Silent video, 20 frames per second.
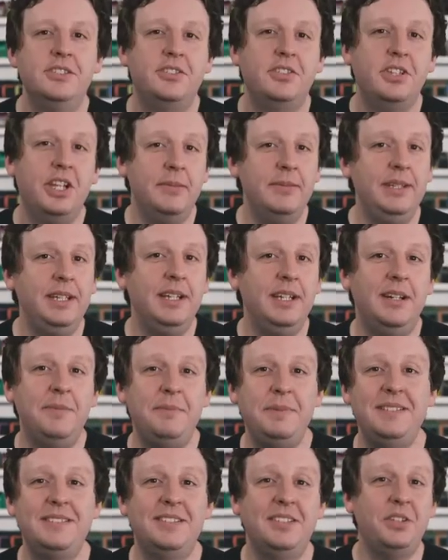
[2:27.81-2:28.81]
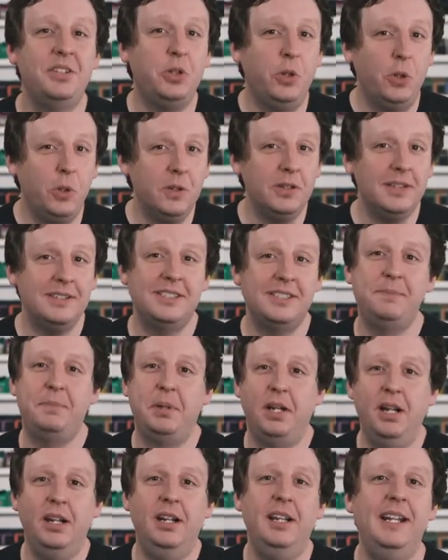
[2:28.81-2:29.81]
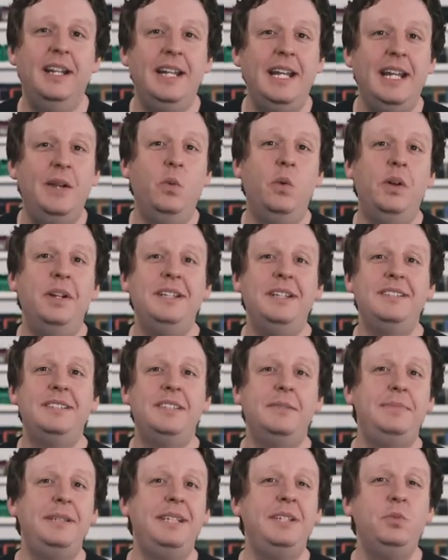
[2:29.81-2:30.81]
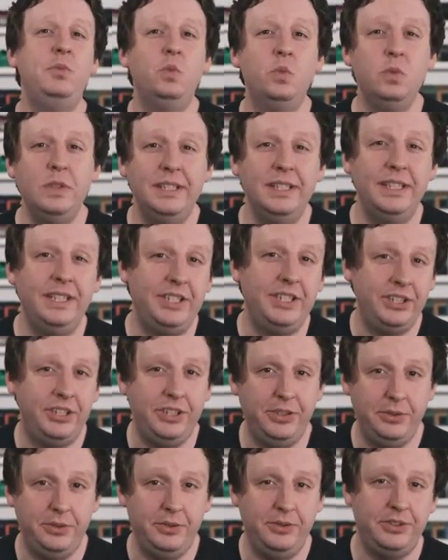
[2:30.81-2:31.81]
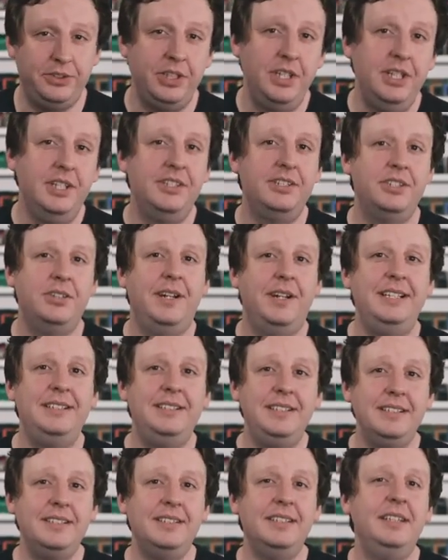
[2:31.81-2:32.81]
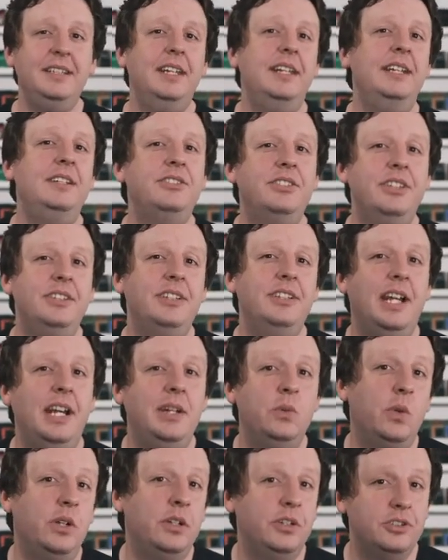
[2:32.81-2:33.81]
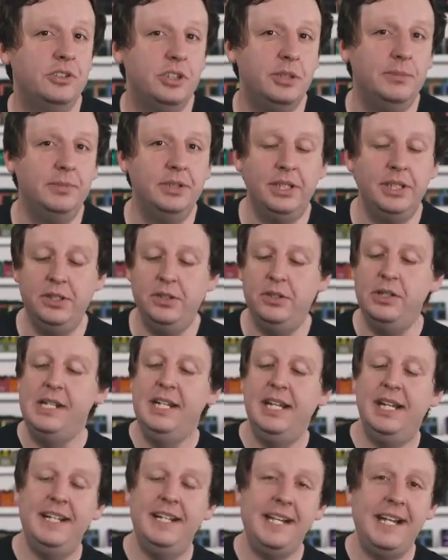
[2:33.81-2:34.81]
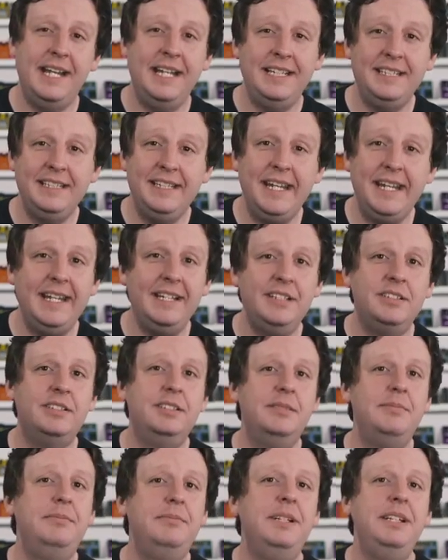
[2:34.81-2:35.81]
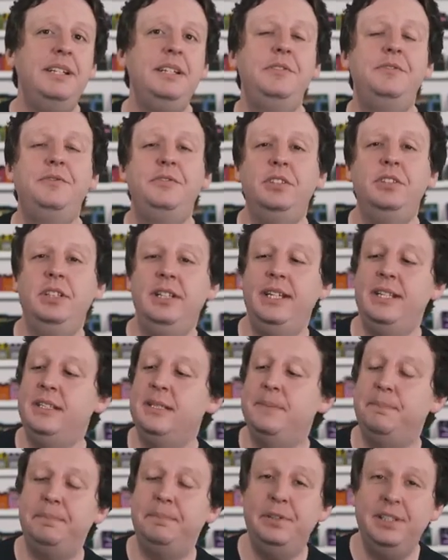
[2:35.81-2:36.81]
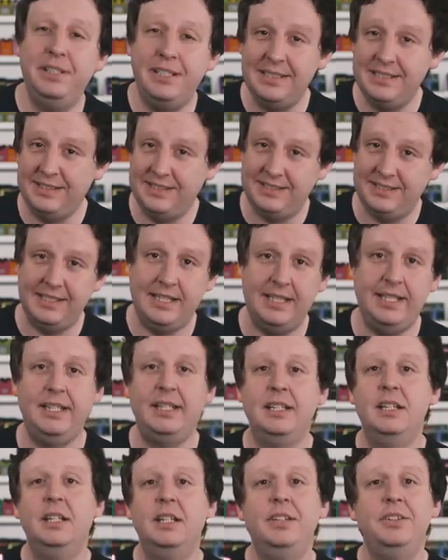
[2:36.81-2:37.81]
Coming up is a chorus part, and I want it to be really huge. So I disengage the Tidewater Tremolo and I engage the Mini Foot in the plus setting.